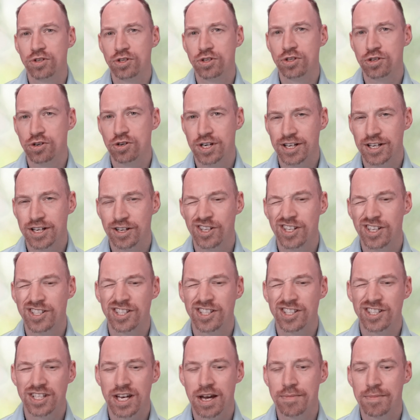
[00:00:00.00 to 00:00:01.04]
your illness
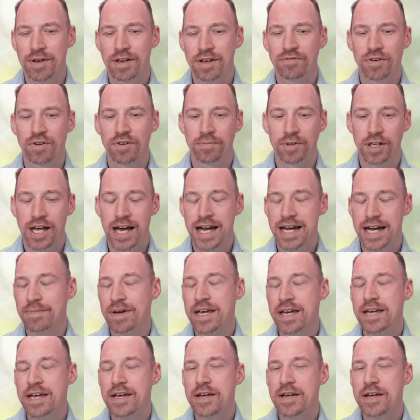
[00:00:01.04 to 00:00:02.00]
is coming from Lyme.